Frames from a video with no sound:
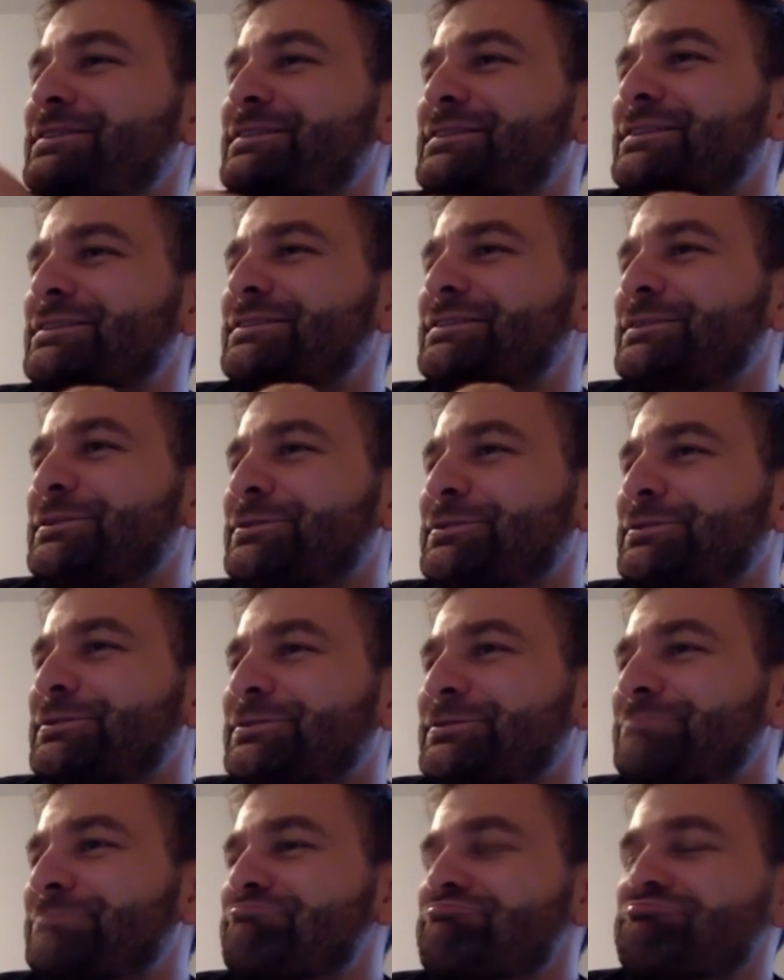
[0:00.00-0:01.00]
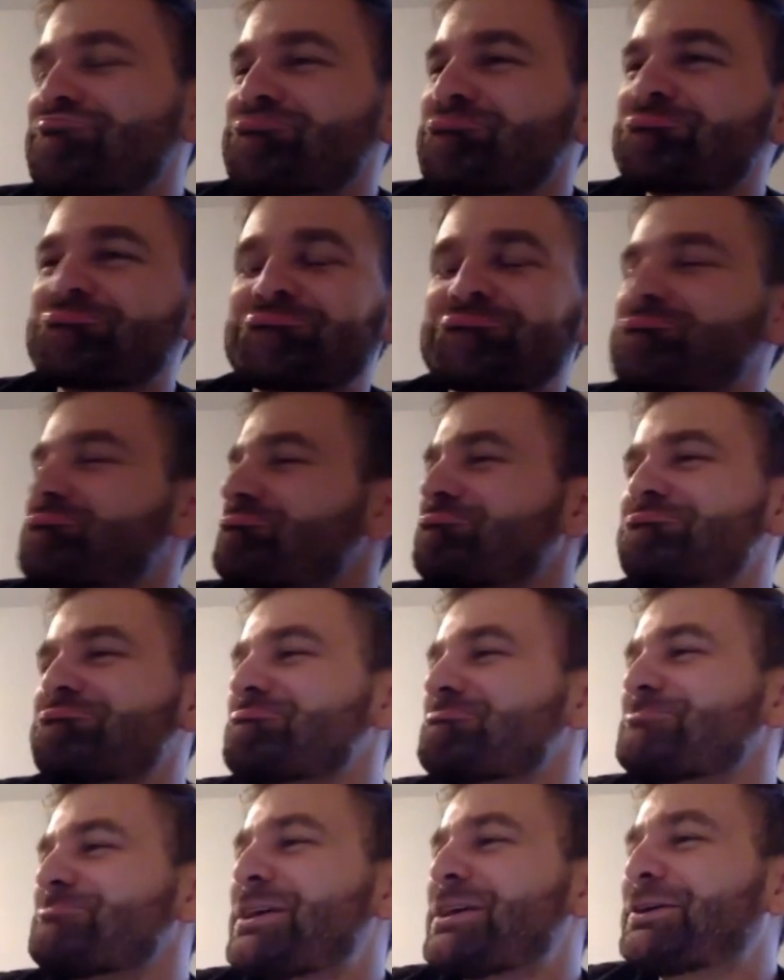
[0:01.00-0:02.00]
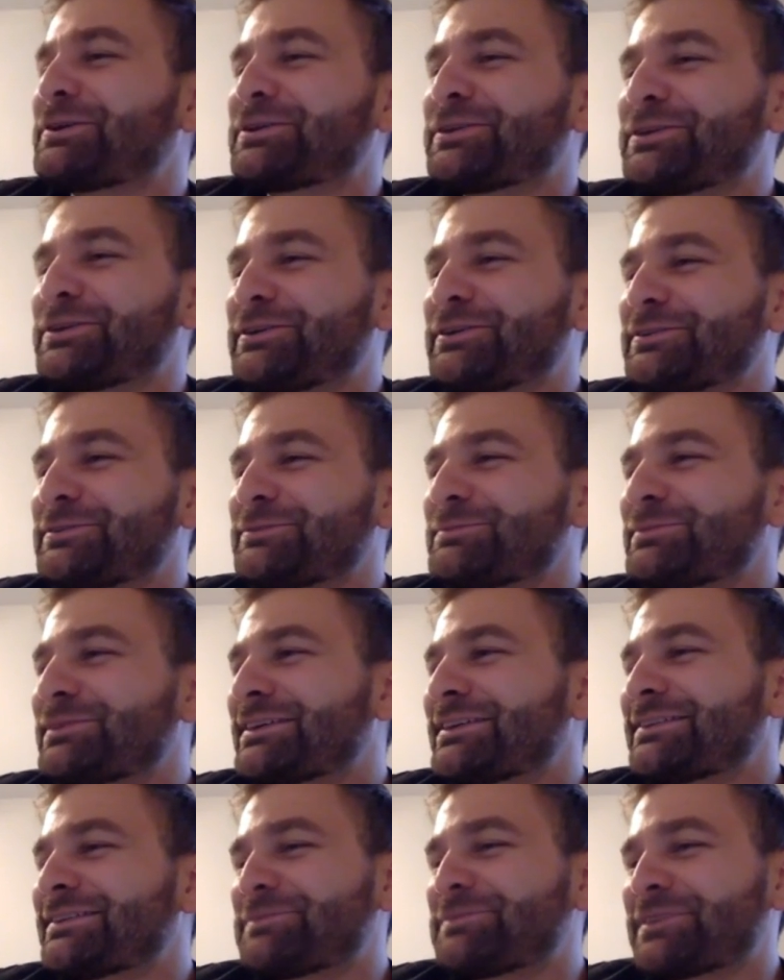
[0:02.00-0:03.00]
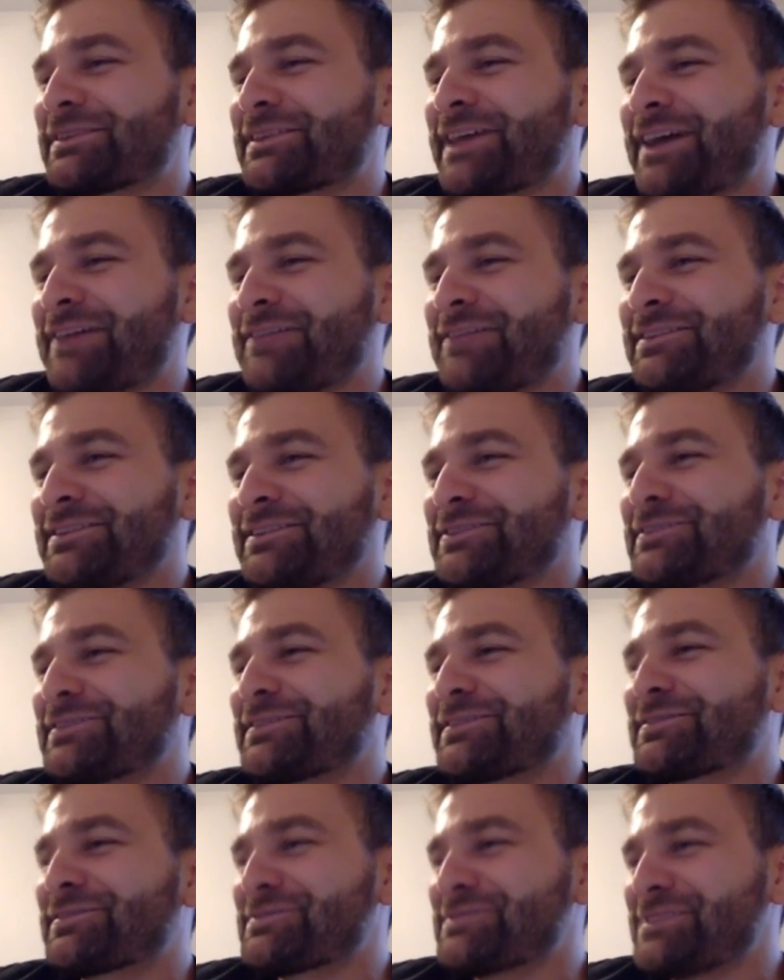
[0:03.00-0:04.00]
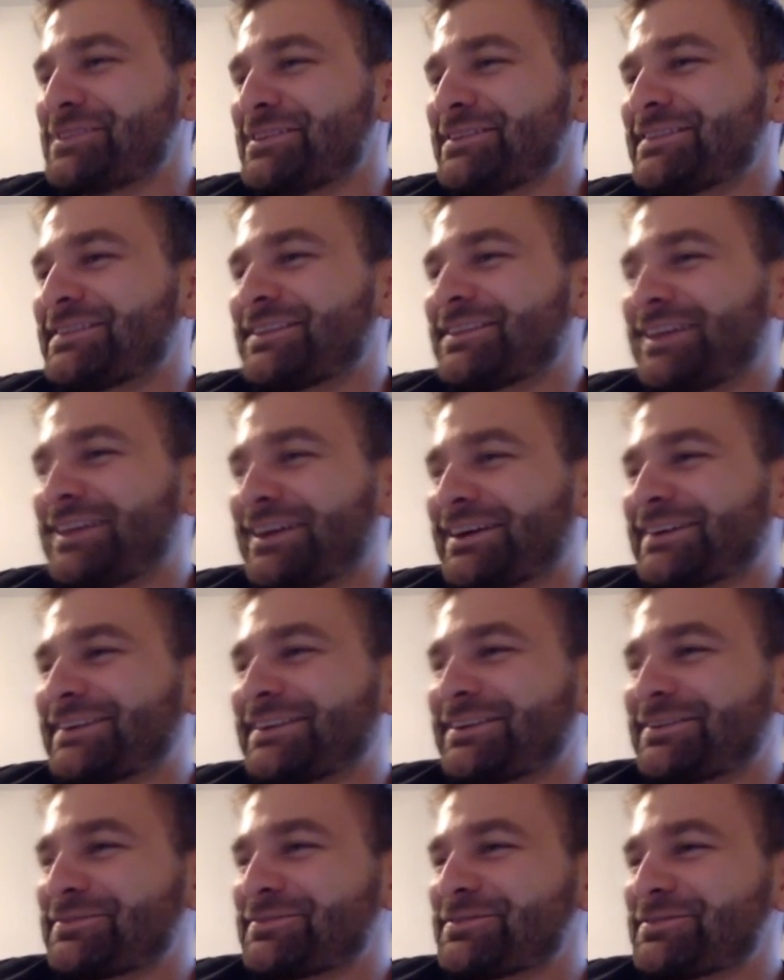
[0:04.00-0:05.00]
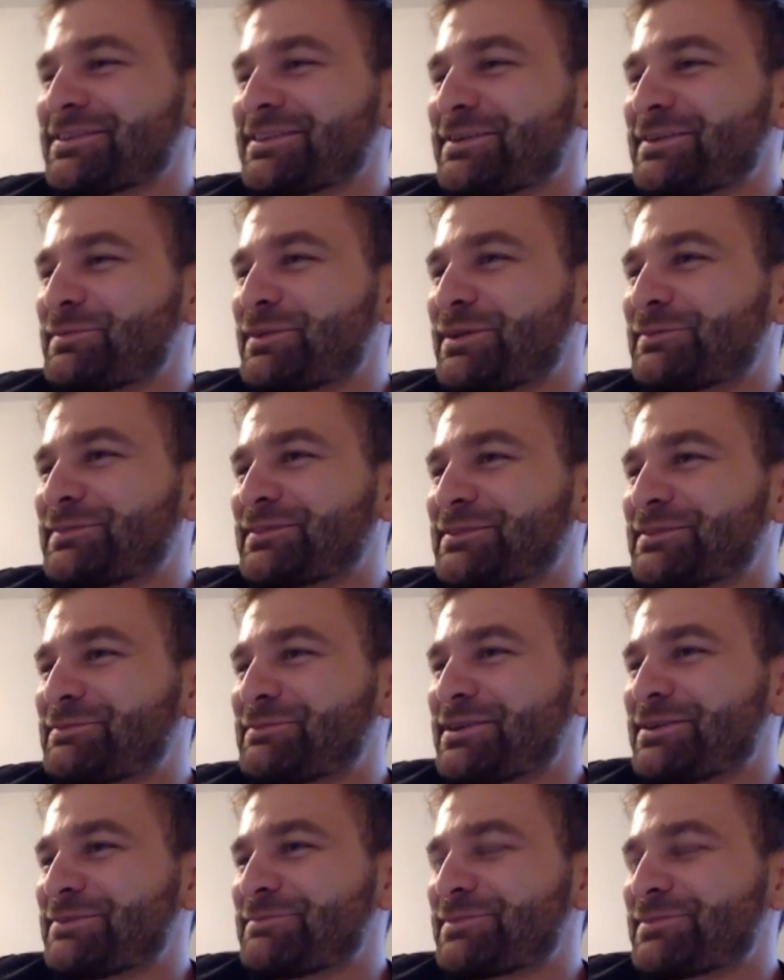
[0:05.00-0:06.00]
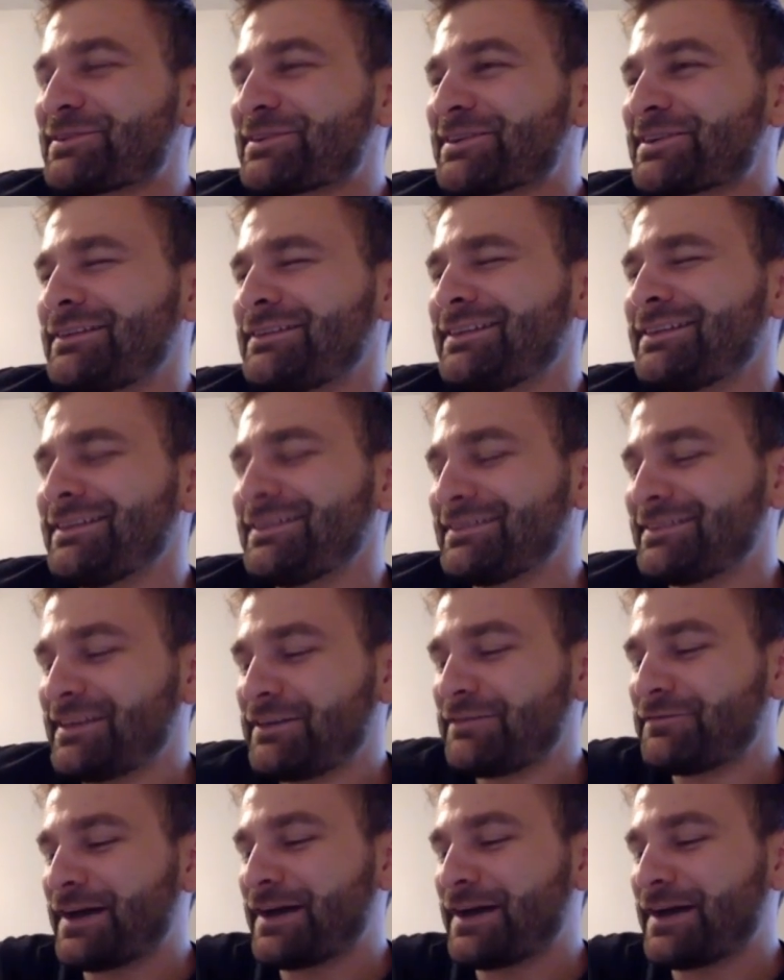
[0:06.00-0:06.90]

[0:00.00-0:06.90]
just the dude, no clue. But having those trees there, that really bumps him up. Let's say